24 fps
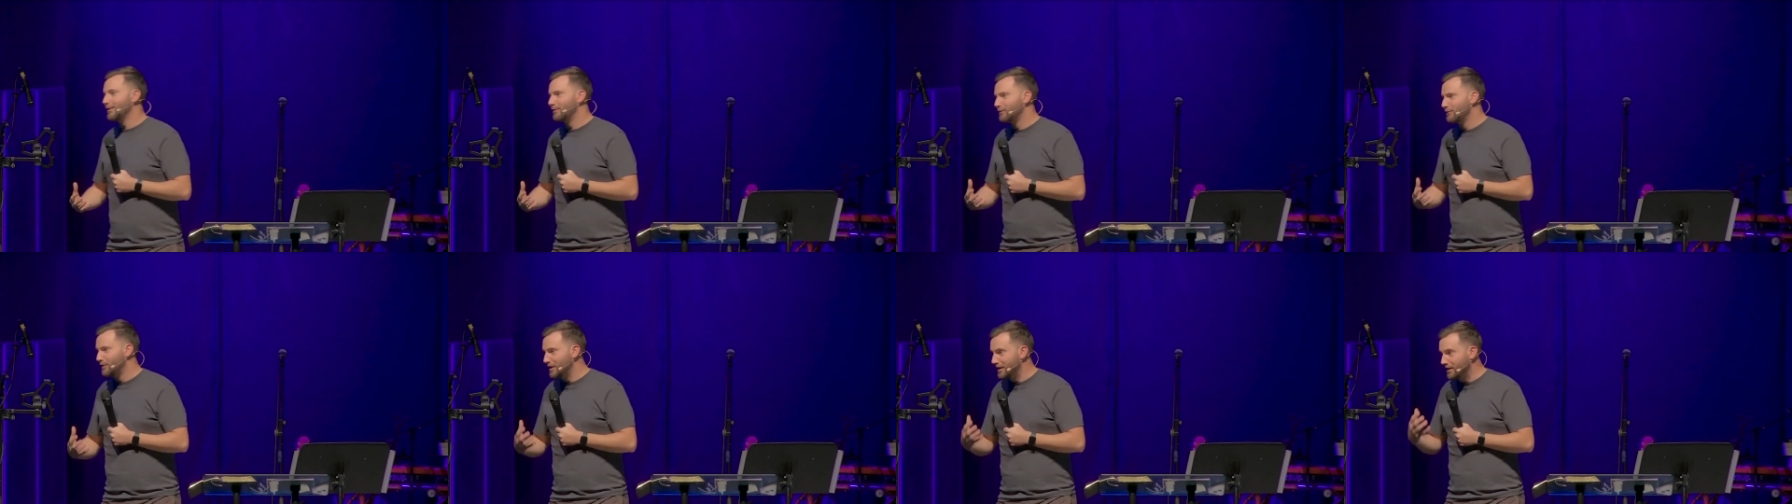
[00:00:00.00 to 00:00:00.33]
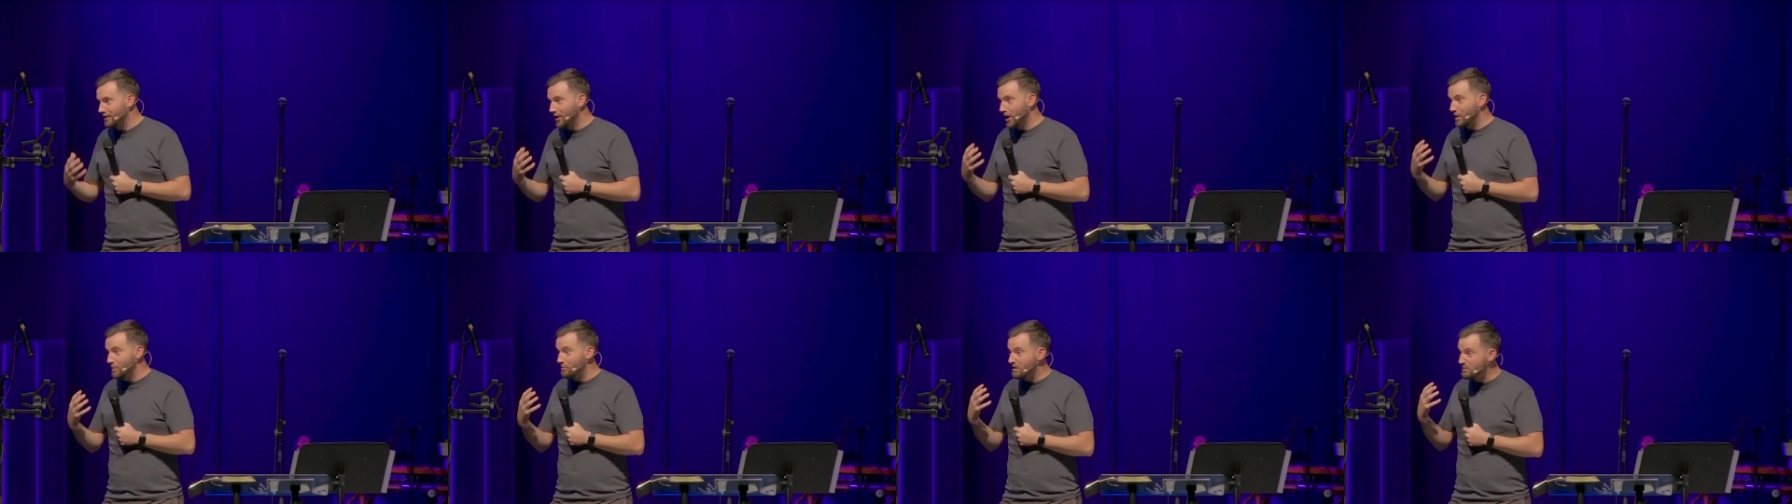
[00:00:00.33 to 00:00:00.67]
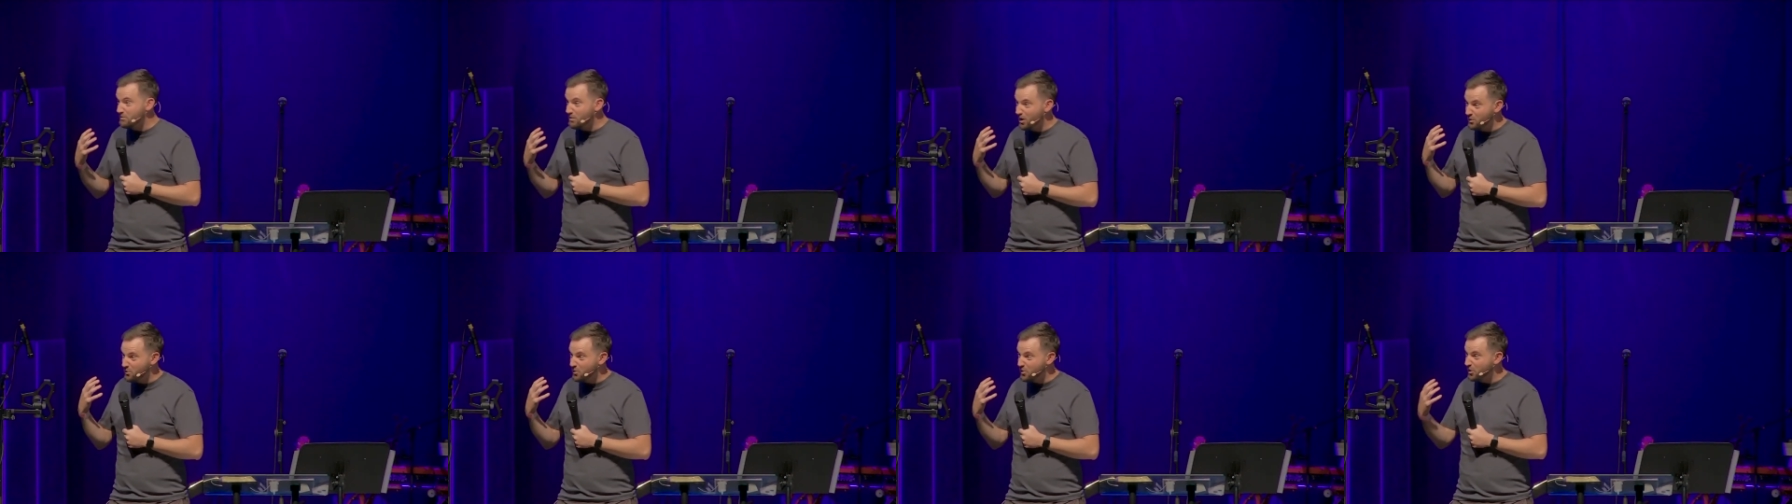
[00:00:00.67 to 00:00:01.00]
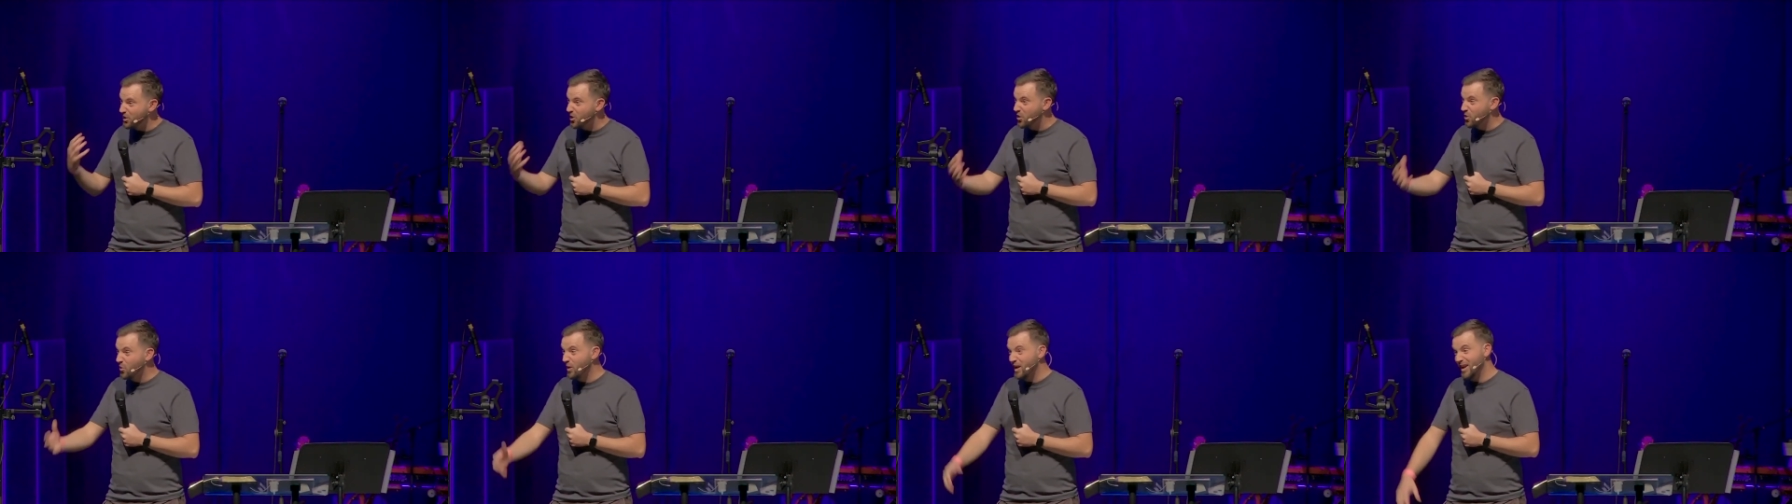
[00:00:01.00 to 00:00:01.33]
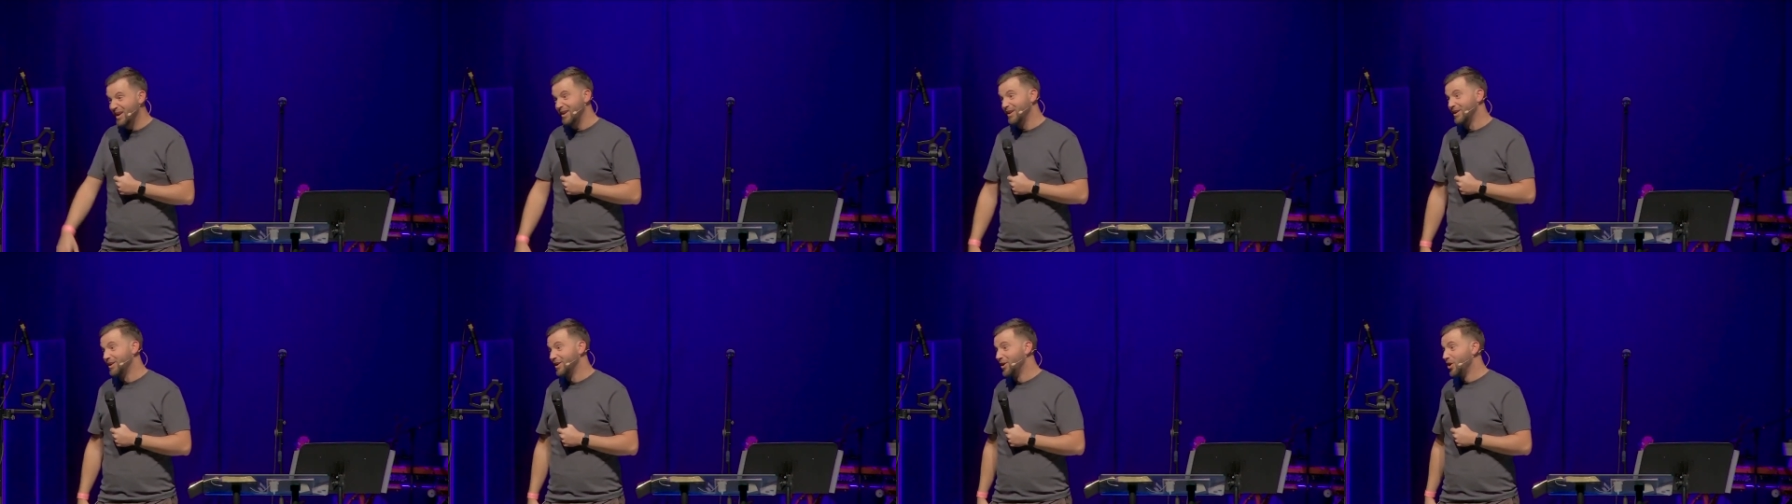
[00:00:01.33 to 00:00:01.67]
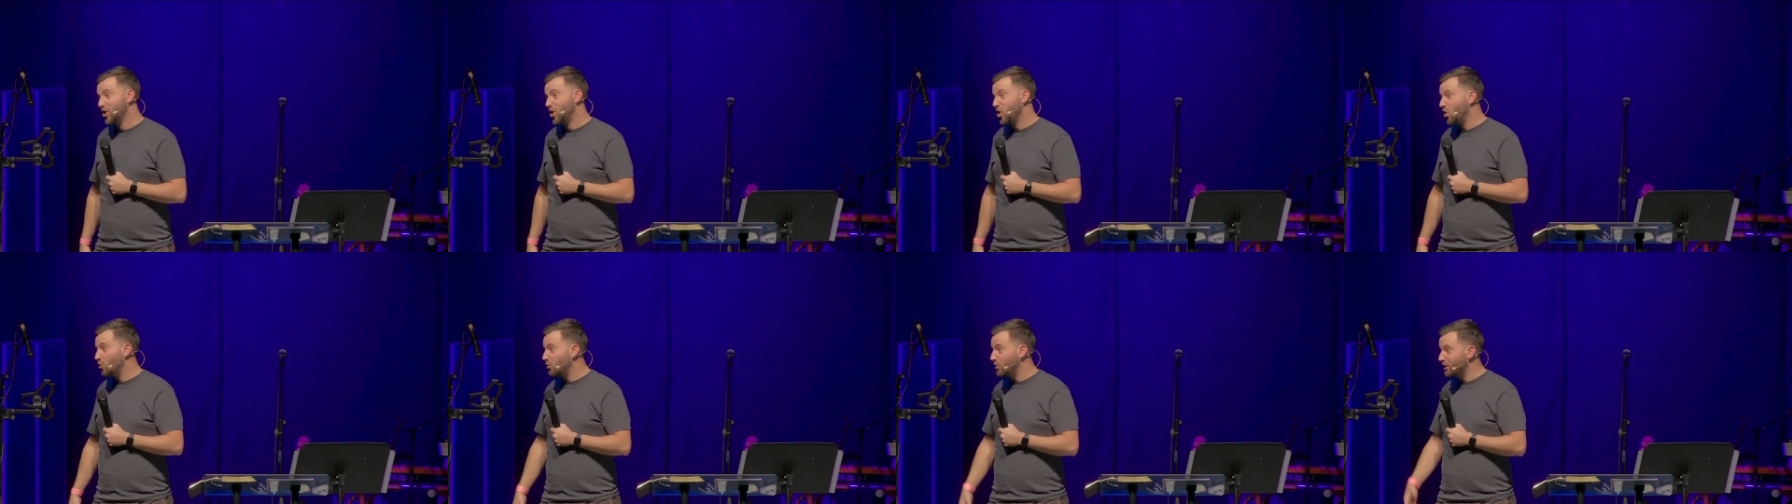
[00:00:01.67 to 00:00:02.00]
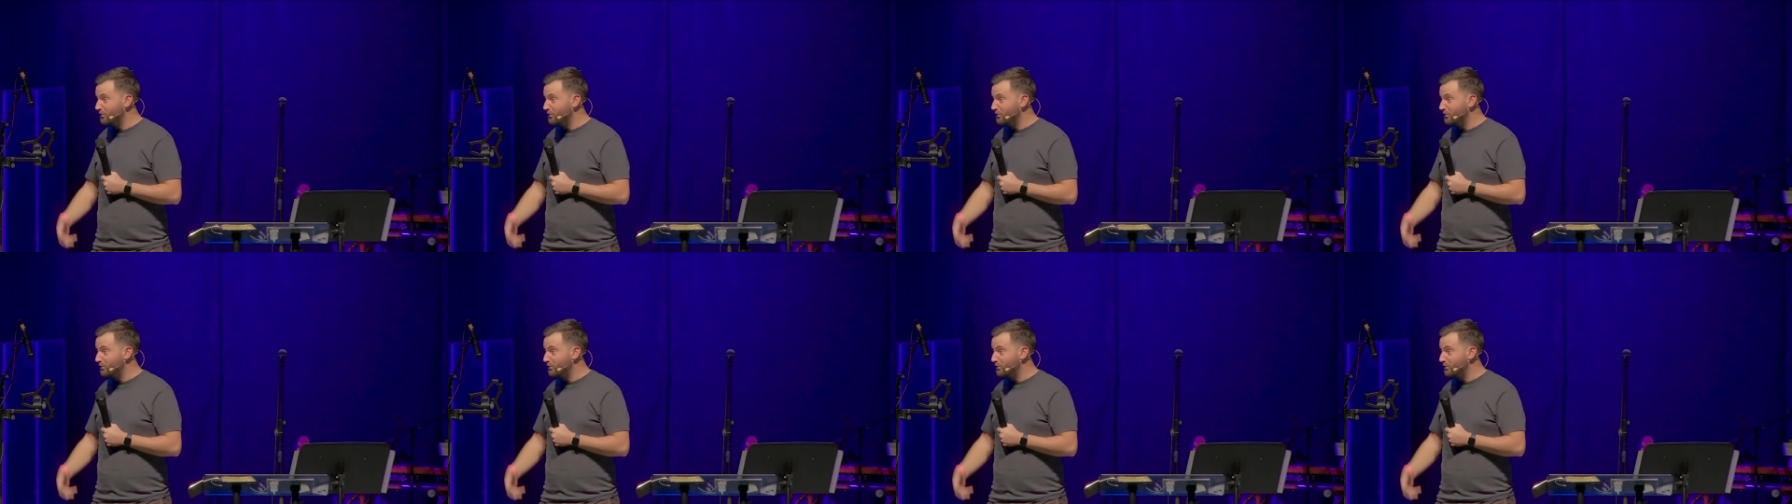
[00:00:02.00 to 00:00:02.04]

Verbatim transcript: feeling like we might want to quit, or we